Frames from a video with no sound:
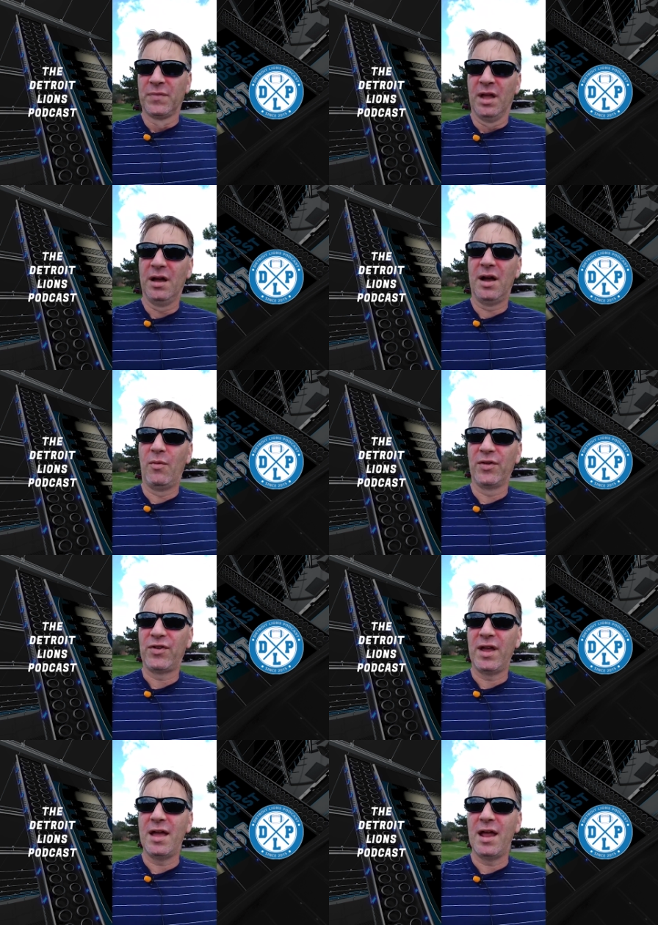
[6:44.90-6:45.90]
I want to
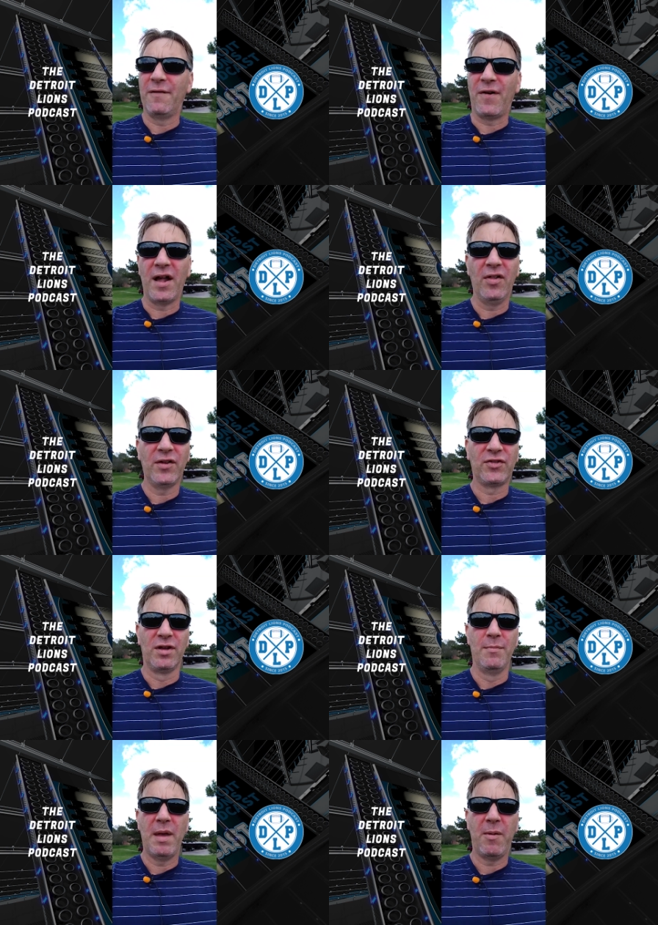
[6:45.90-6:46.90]
say NFI
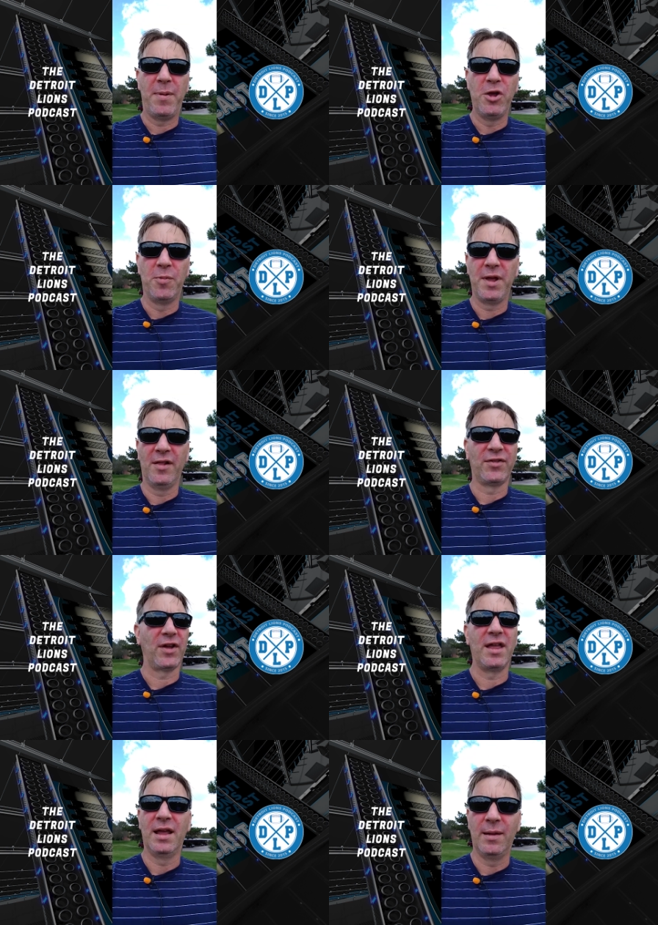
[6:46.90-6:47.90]
list, maybe PUP list.
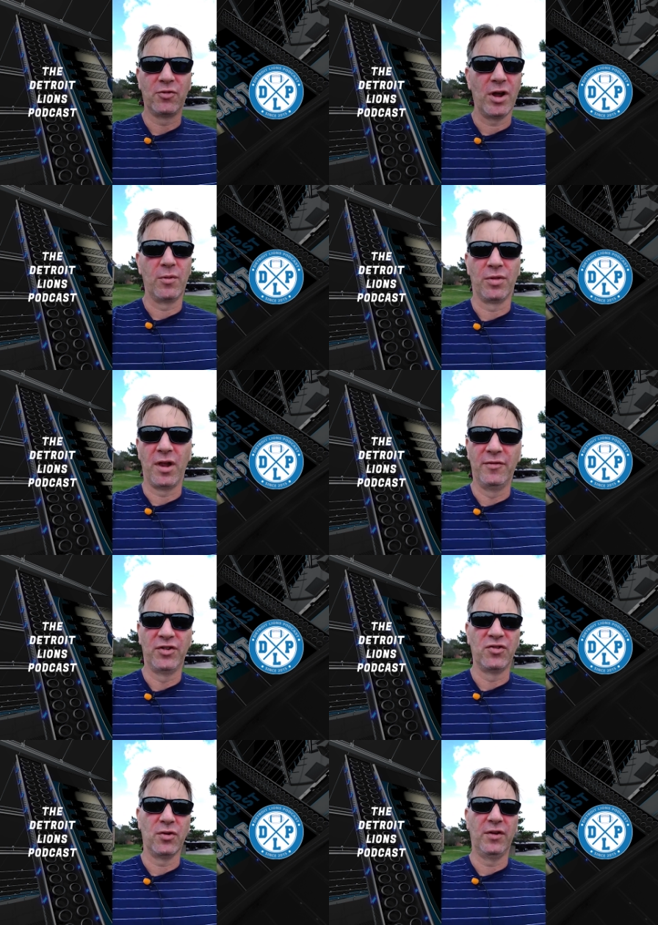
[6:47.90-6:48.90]
I can't keep track with all of
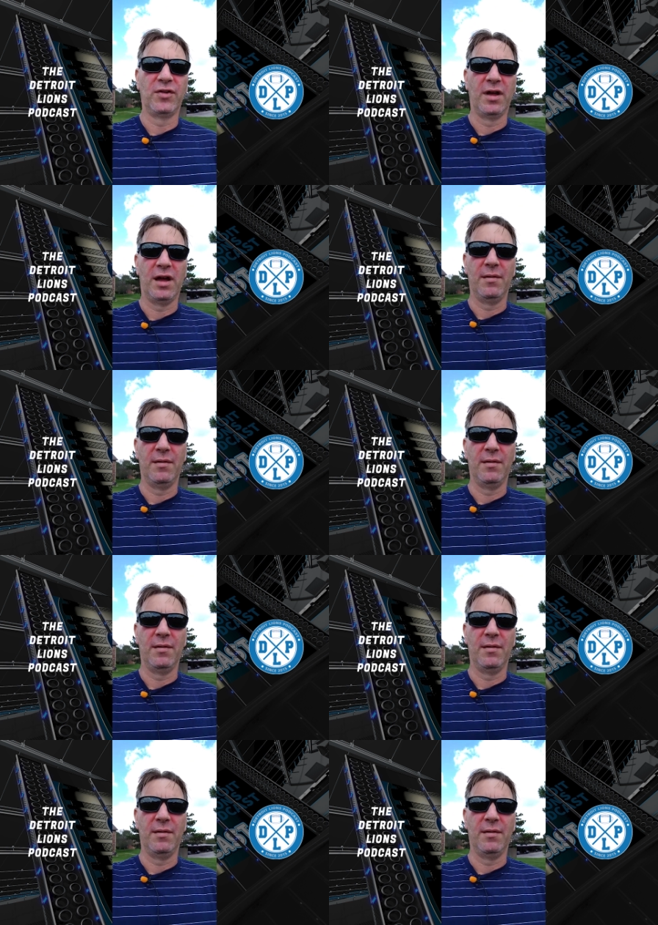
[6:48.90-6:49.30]
his injuries.